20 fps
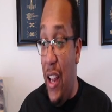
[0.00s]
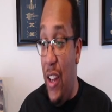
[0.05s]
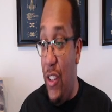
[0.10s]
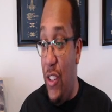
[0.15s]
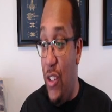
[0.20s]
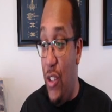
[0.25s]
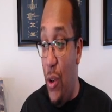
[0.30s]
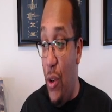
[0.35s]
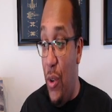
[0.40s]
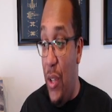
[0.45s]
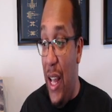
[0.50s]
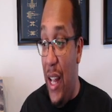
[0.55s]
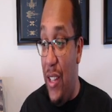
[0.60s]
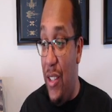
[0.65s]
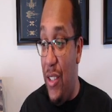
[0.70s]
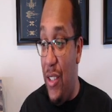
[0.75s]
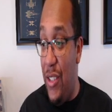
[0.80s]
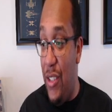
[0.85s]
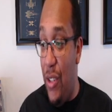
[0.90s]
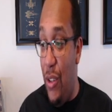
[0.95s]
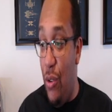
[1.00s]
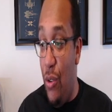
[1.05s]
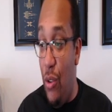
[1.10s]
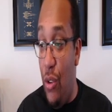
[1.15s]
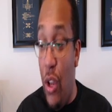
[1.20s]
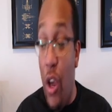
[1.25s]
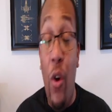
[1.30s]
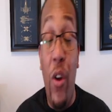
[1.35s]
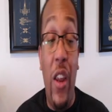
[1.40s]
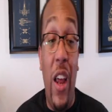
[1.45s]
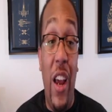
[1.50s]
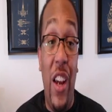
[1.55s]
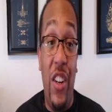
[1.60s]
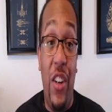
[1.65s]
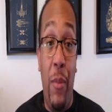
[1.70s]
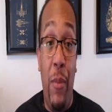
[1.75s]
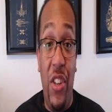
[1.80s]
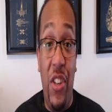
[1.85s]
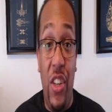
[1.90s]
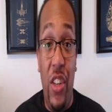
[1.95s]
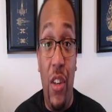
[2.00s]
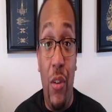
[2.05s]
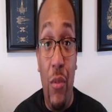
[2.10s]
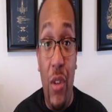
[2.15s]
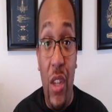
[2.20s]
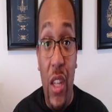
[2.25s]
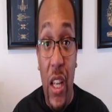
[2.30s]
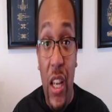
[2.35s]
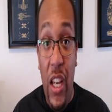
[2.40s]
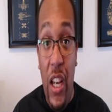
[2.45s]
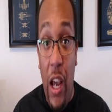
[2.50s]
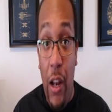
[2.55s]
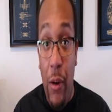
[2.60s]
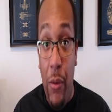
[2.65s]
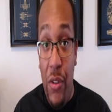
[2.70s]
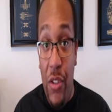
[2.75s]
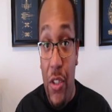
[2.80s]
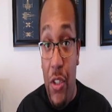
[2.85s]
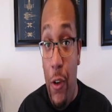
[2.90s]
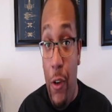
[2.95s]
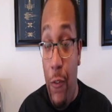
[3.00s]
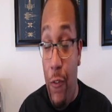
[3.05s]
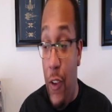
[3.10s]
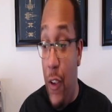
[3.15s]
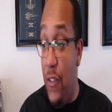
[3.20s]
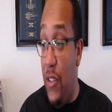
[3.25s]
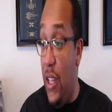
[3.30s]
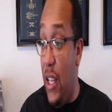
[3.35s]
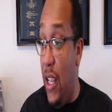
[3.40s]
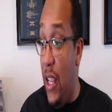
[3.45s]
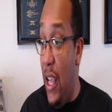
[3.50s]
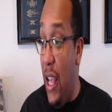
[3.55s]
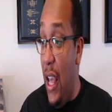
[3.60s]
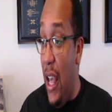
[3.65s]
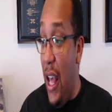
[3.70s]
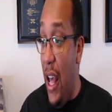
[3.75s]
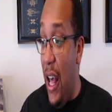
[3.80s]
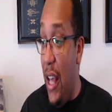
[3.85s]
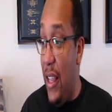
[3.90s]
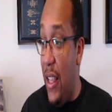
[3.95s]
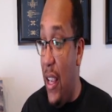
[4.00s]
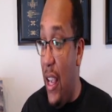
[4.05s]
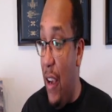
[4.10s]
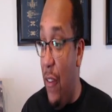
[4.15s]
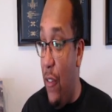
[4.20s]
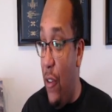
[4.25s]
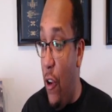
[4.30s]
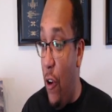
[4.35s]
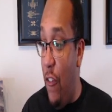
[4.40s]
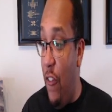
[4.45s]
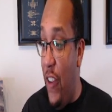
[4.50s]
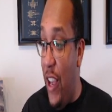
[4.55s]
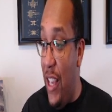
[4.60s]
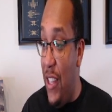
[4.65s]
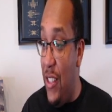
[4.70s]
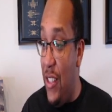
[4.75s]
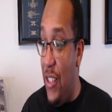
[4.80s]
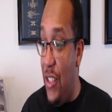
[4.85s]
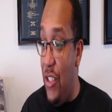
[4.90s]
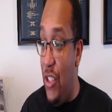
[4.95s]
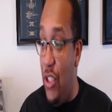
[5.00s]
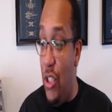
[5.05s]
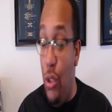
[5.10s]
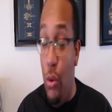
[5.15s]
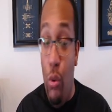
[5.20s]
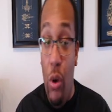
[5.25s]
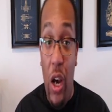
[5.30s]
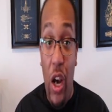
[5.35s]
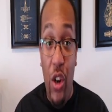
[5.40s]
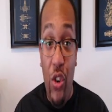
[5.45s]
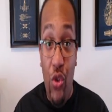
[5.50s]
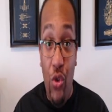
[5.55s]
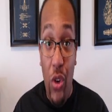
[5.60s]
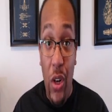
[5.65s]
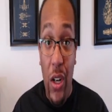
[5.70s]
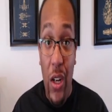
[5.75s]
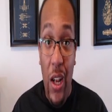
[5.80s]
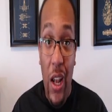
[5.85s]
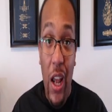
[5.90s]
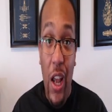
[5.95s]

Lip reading: So that's, oh, and I should mention, the gun was $250, the Kevlar vest is $200.